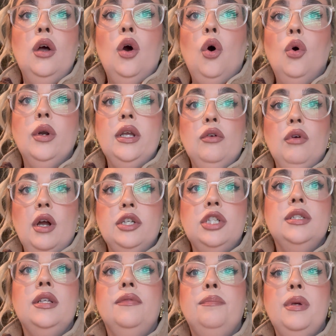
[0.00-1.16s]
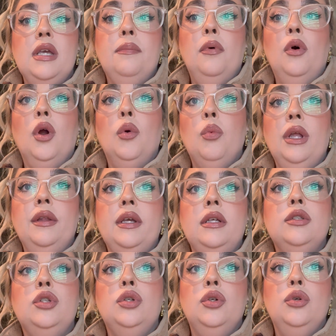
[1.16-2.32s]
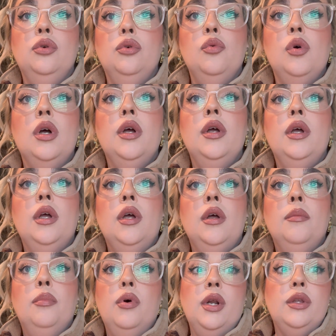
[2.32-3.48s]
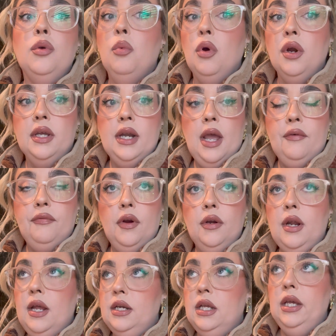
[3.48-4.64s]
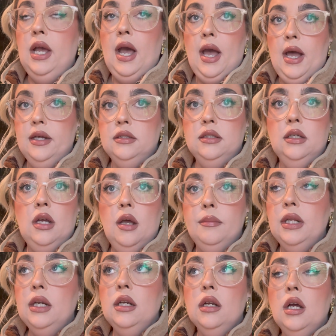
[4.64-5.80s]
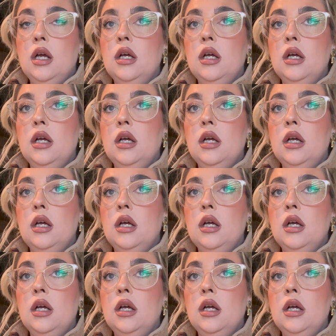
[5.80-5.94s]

holding grudges if people are willing to put in the work and effort. And he has. I mean,